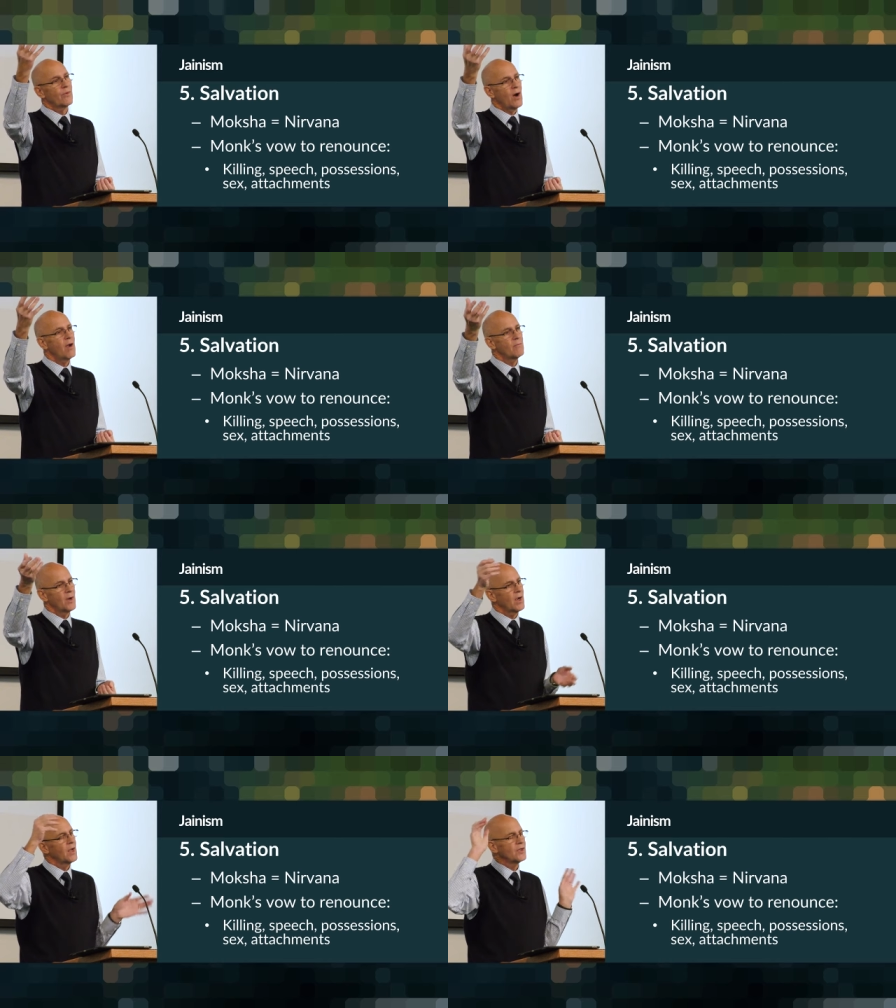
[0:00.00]

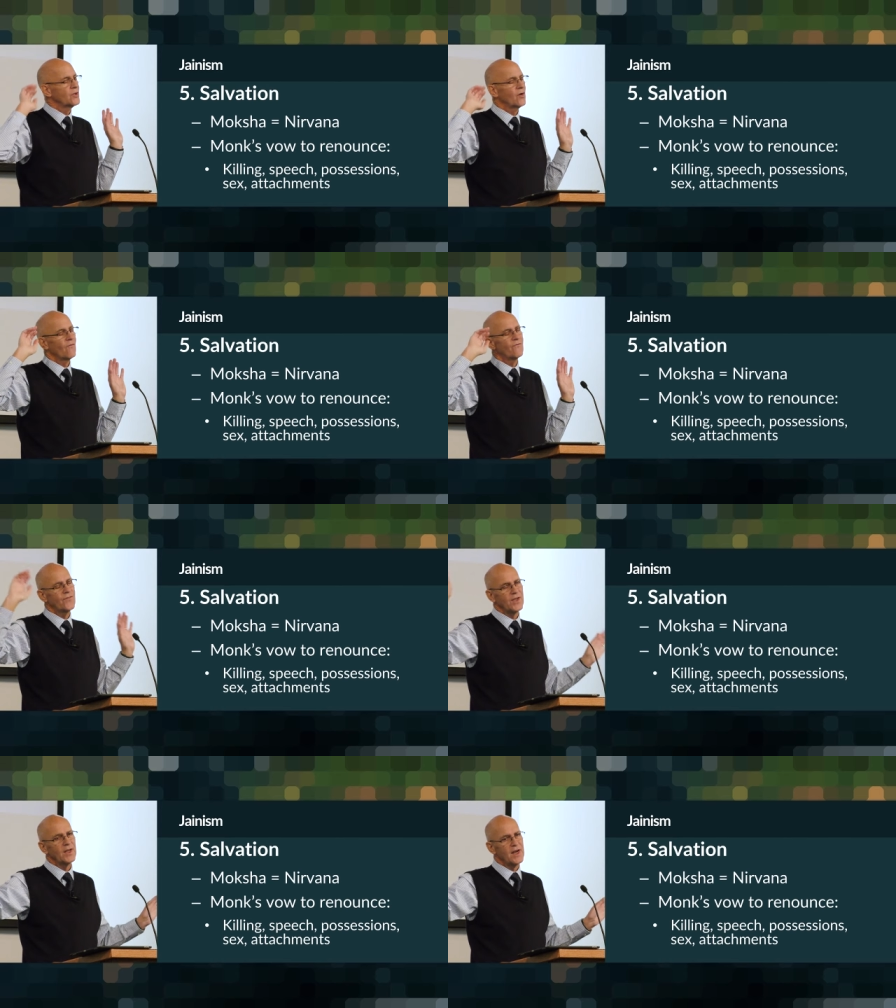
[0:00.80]
Brahma. You don't
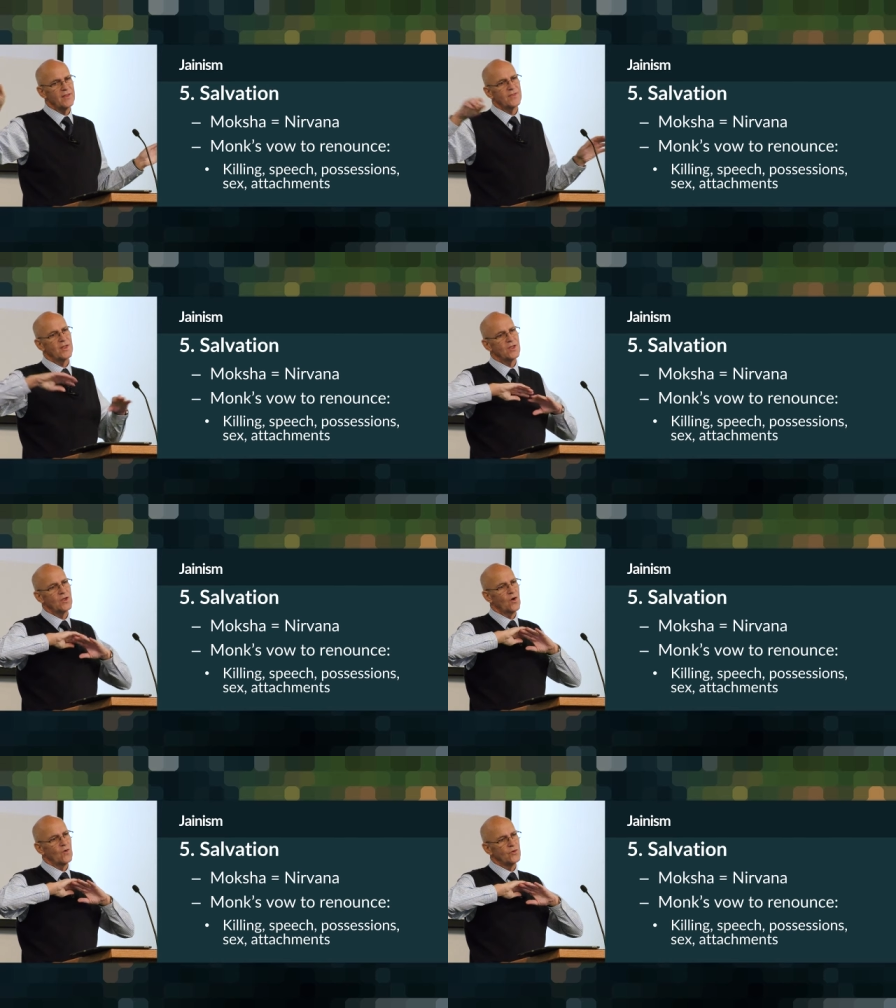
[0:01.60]
feel anything,
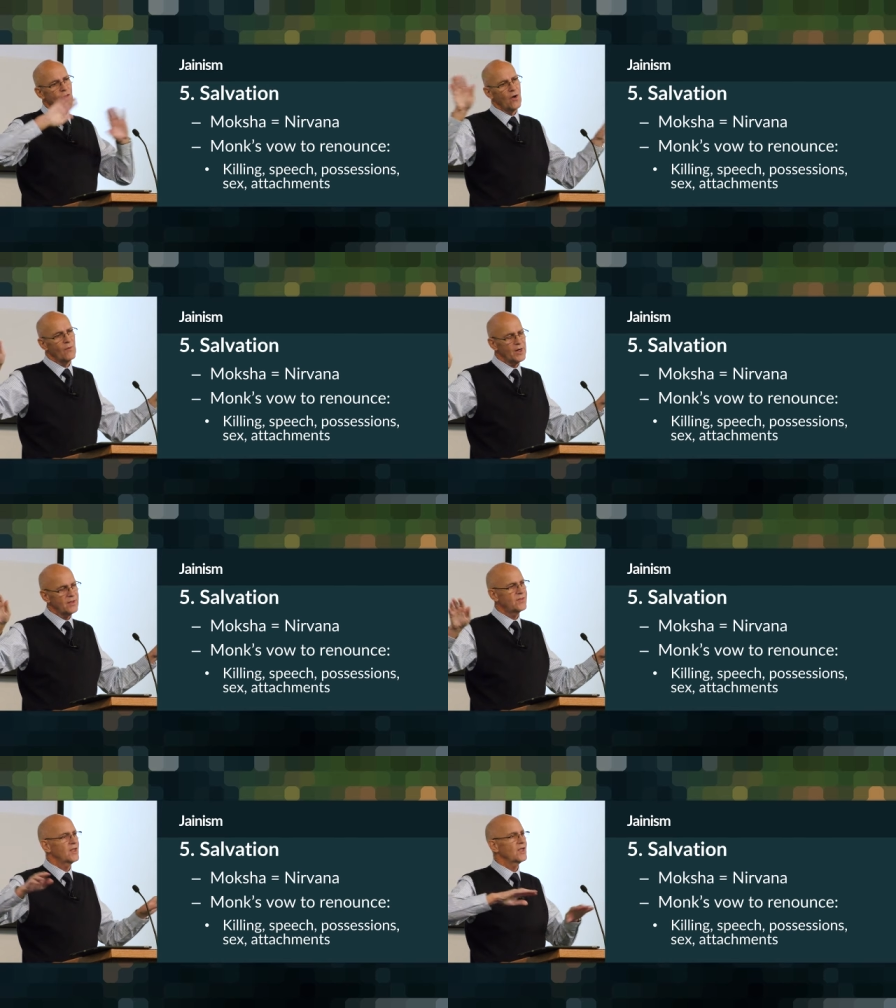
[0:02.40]
you don't know
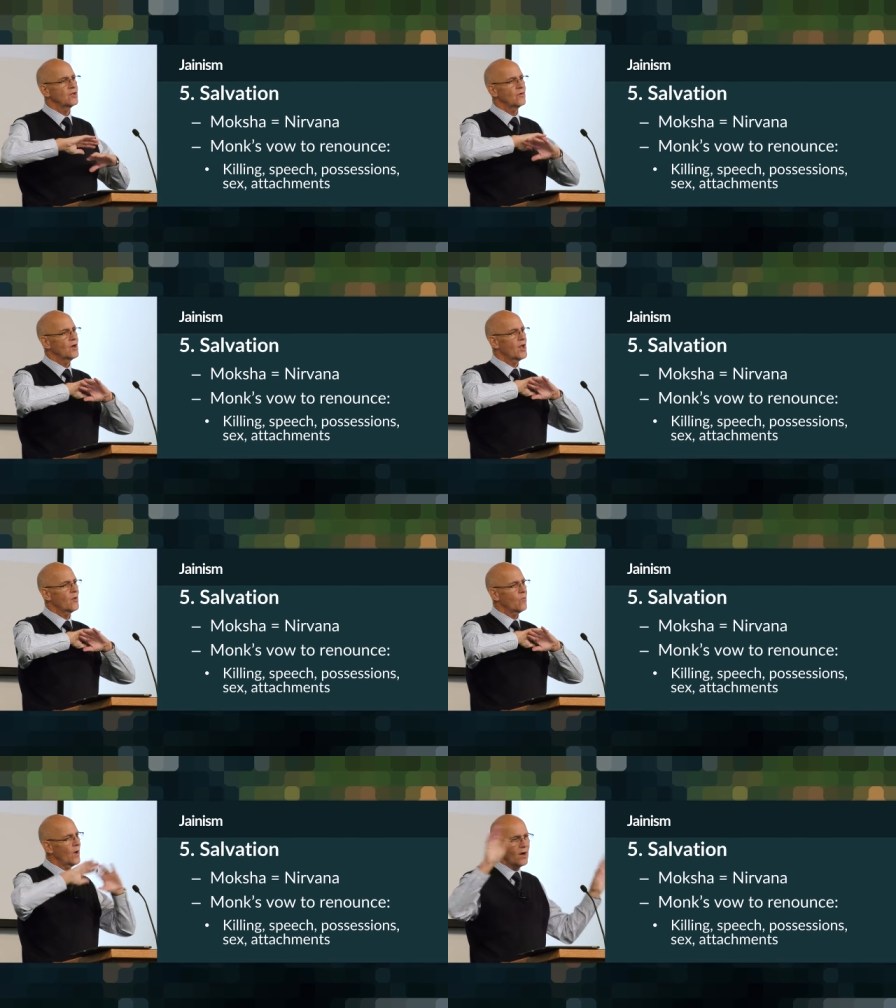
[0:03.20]
anything, you're not
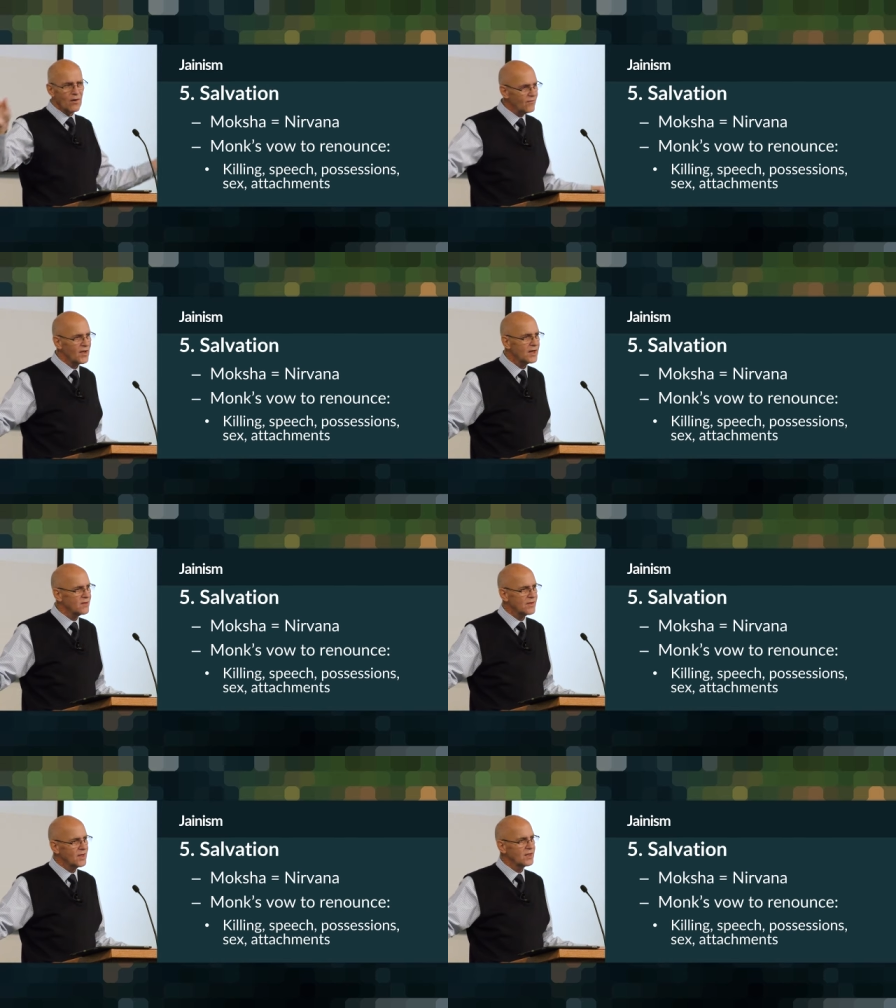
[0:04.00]
aware of
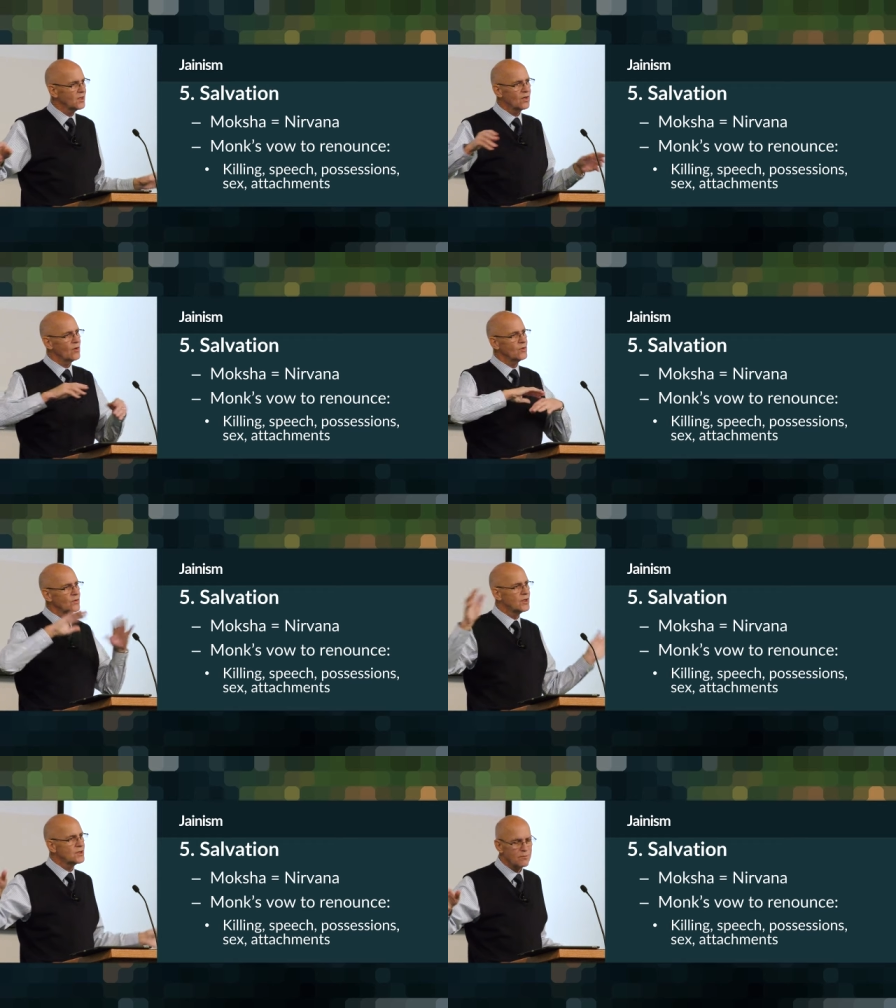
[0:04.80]
anything, you, know, you
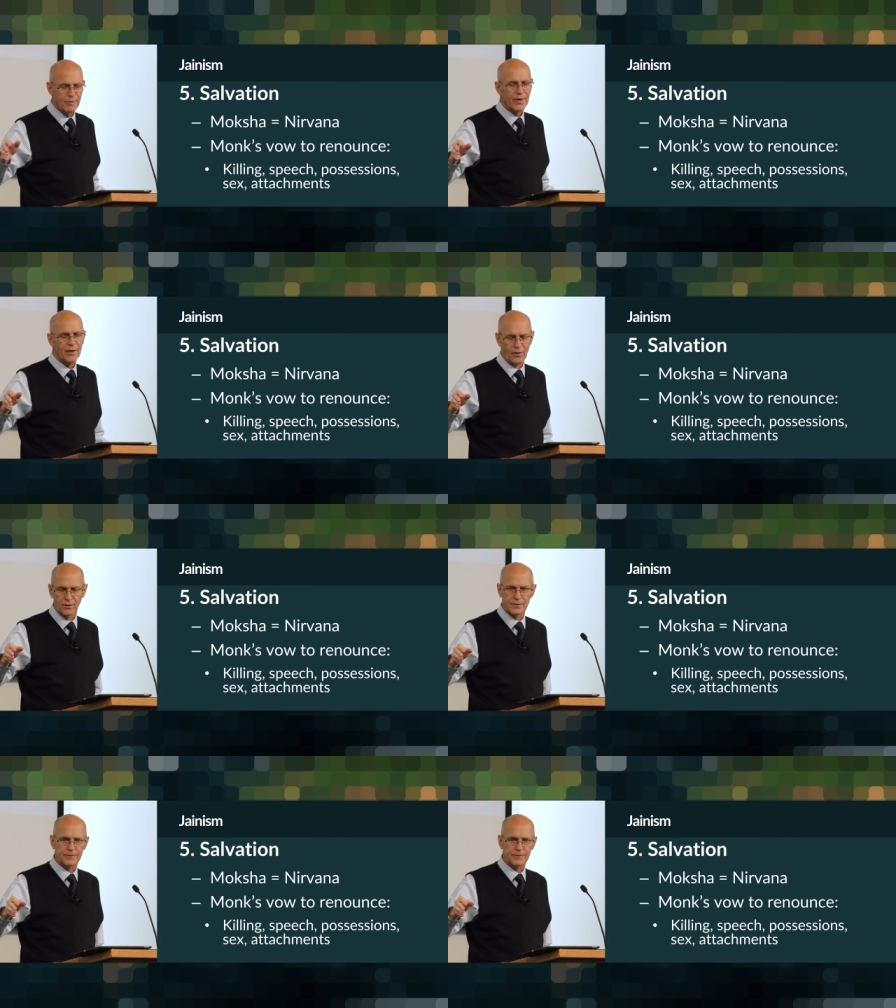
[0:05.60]
disappear.